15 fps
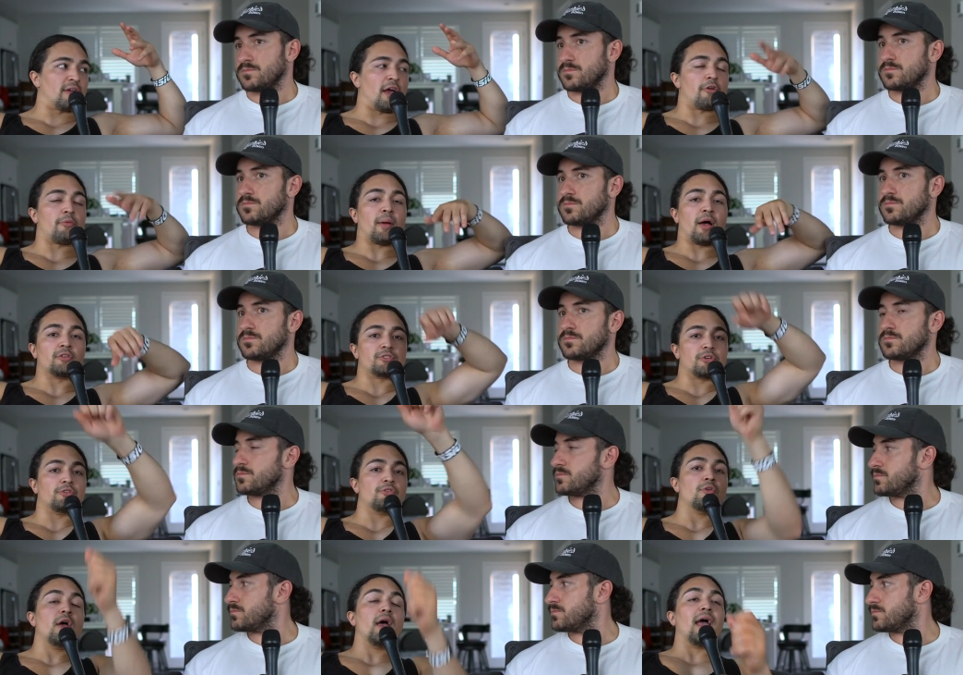Speaker 1: counterbalance. So
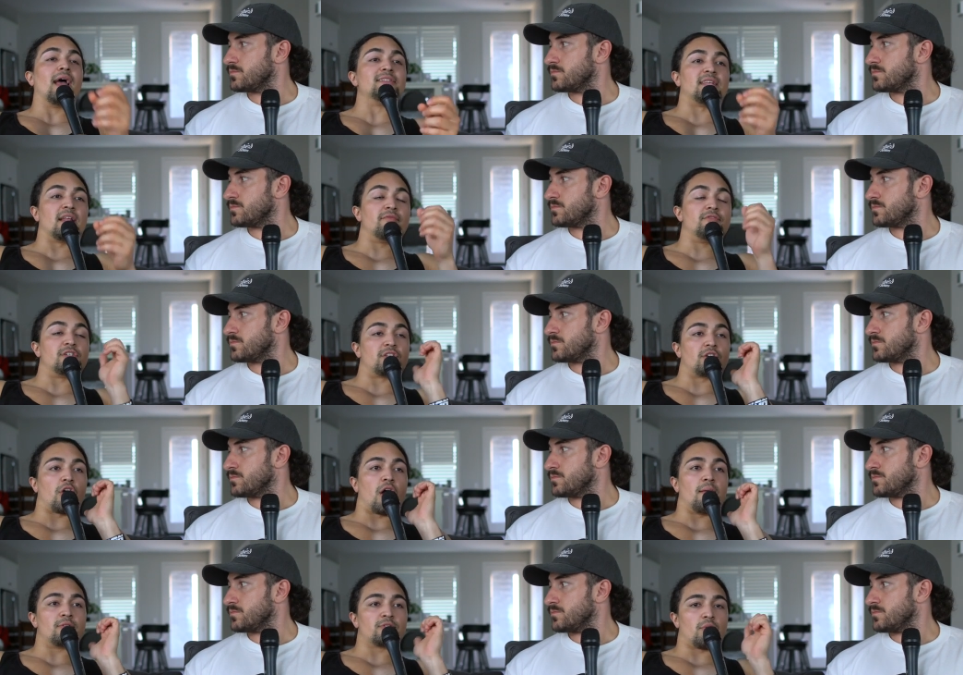you, instead of just a
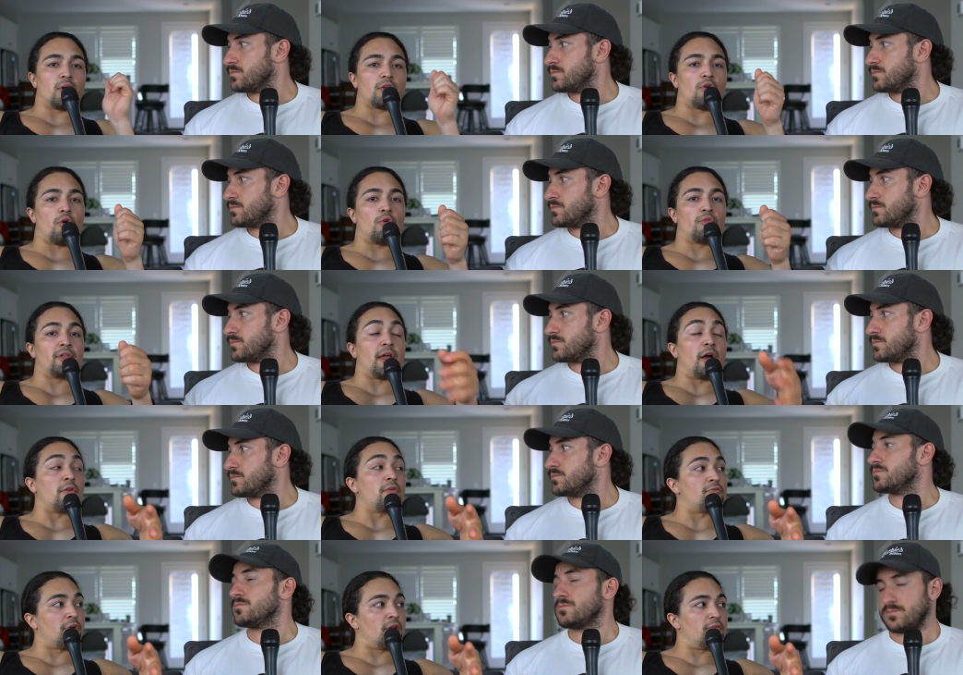goblet squat, you hold it
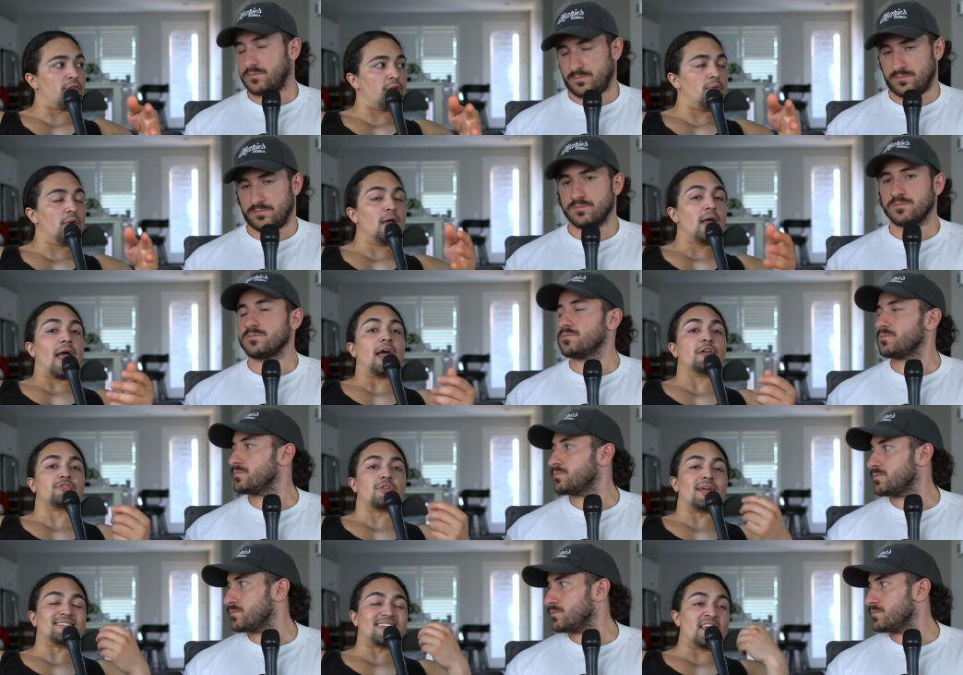out in front of you. And
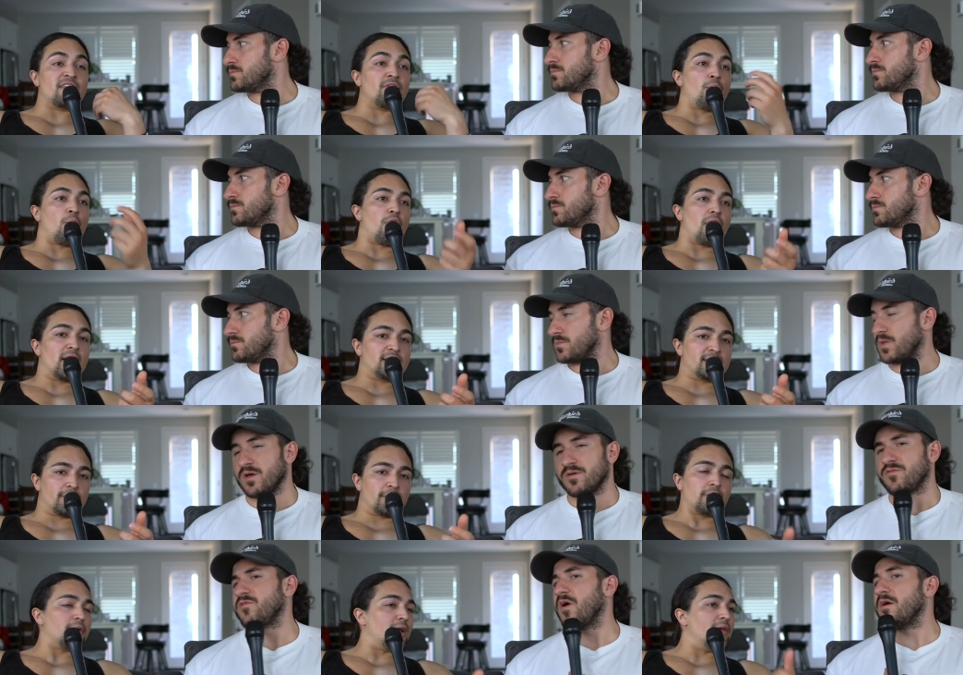so that's even more
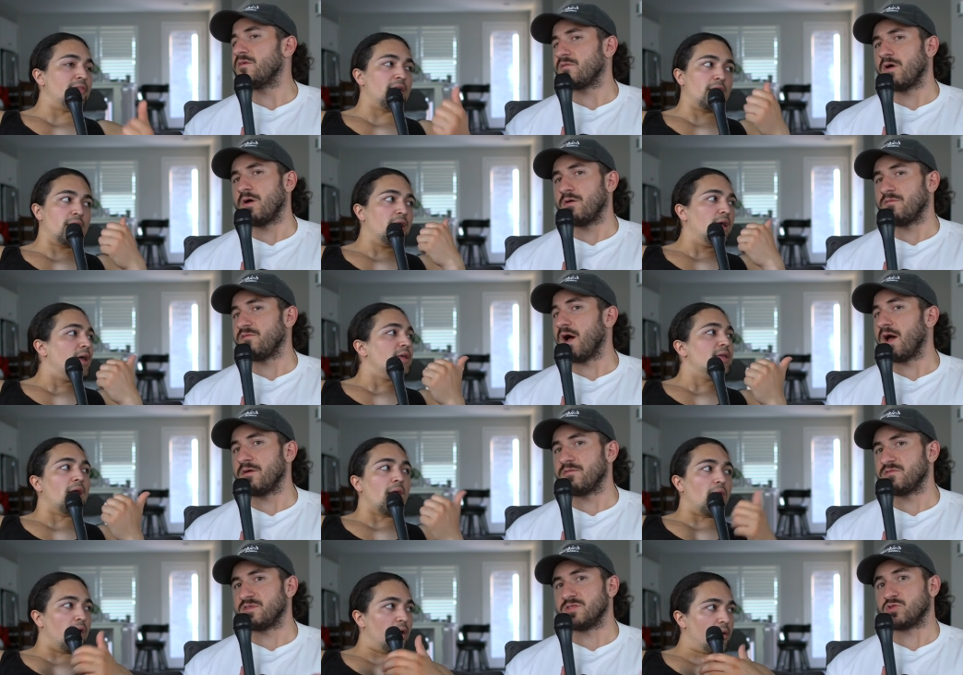anterior. Five, then, uh,
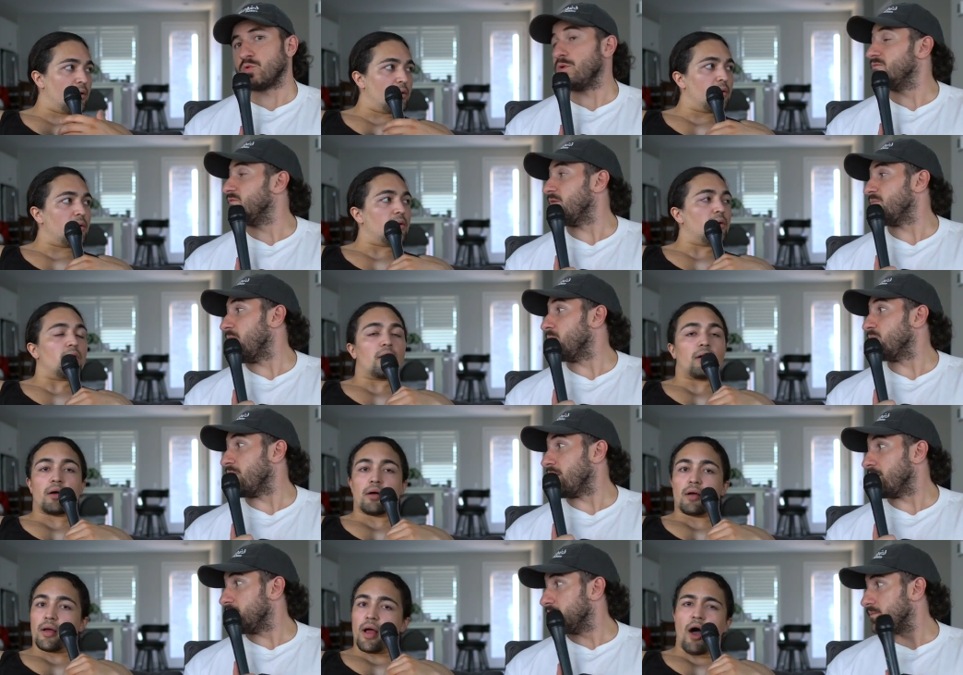five yeah.
Speaker 2: to 25 pound
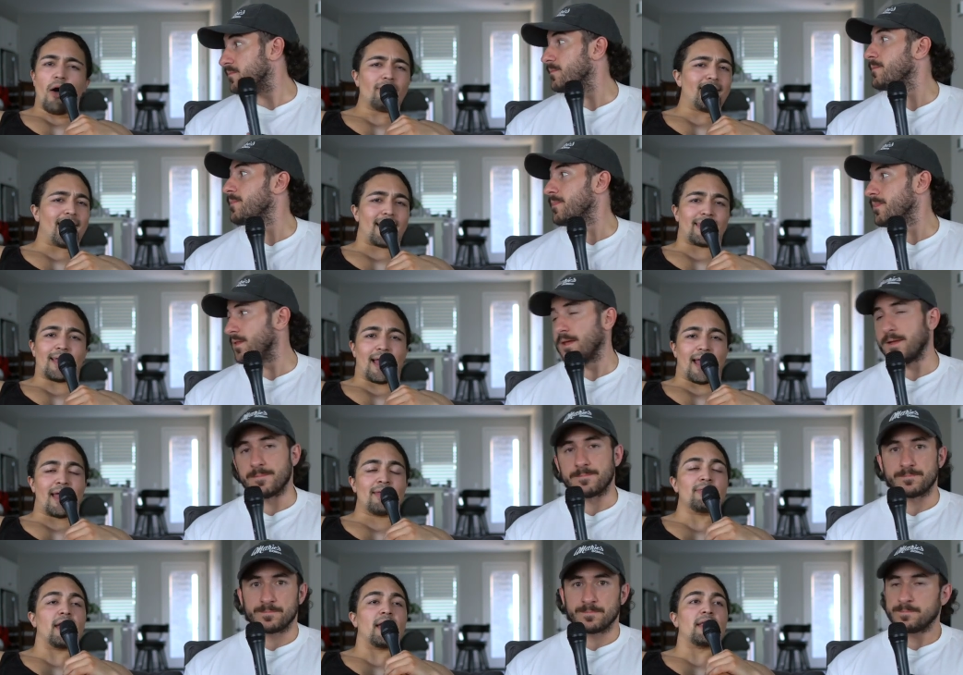plate.
Speaker 1: Oh, yeah, yeah.
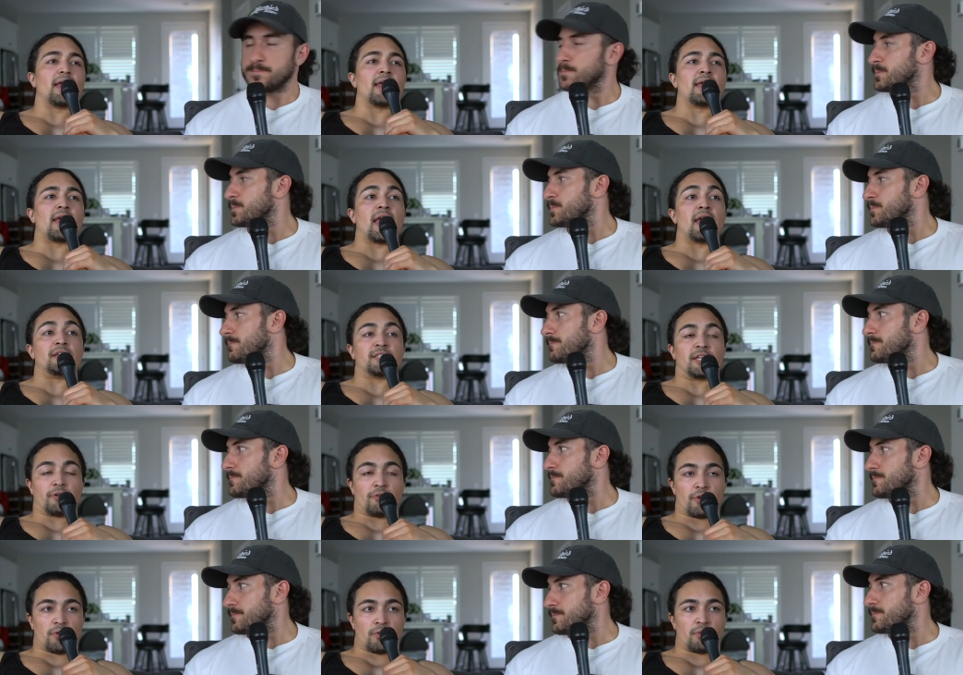And then a
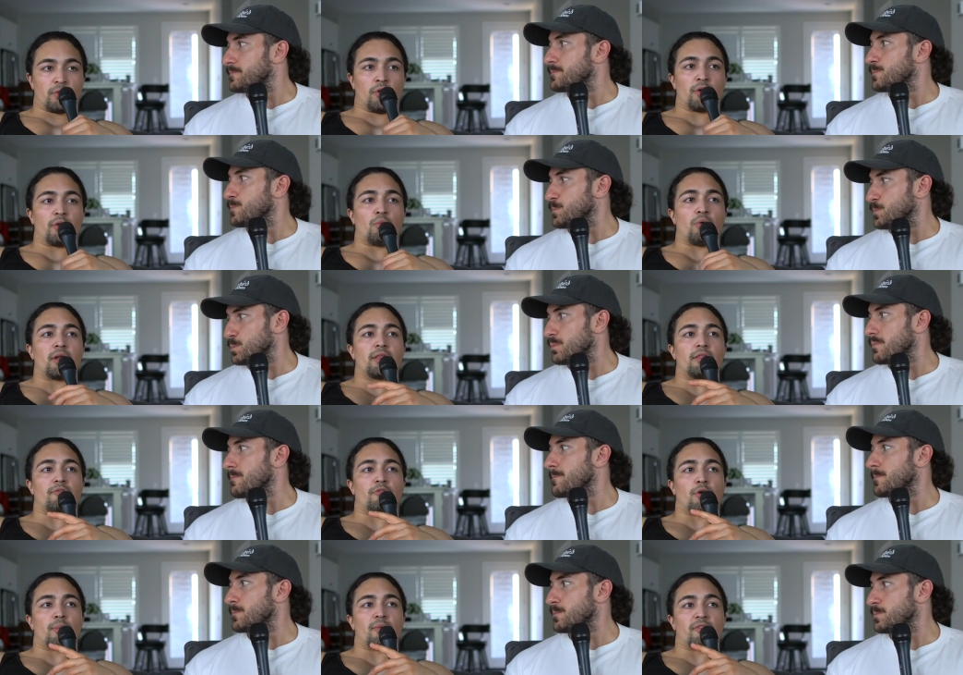anterior loaded one in the
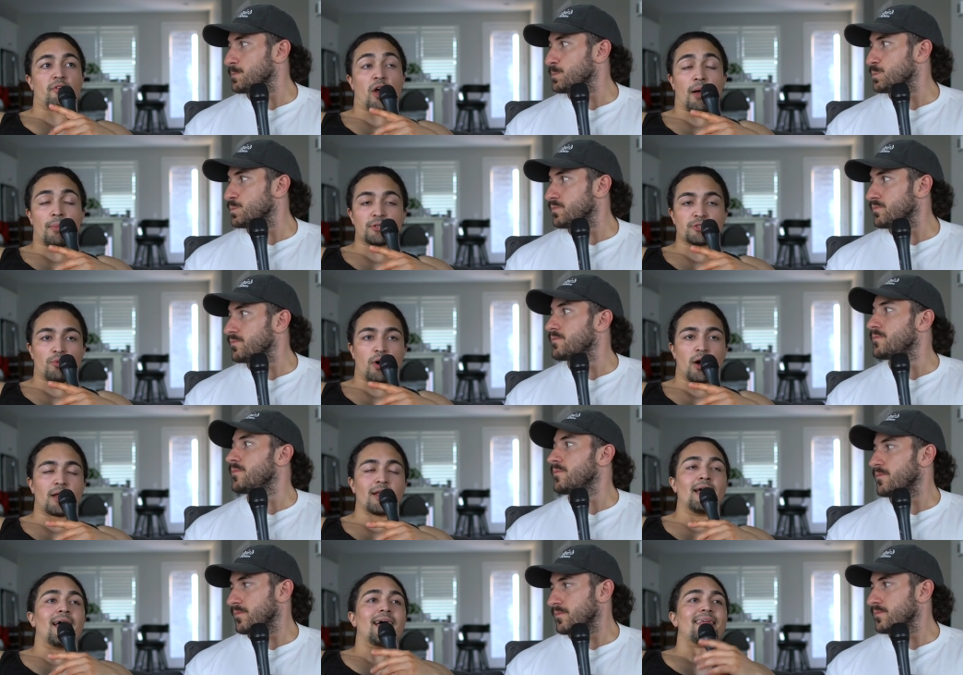form of a goblet
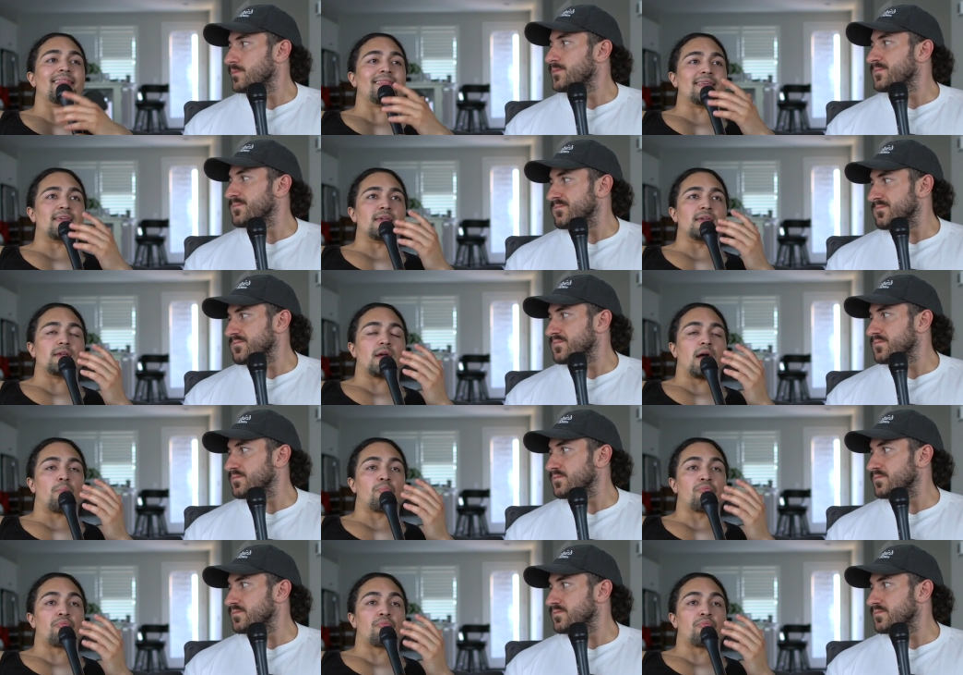squat. The uh,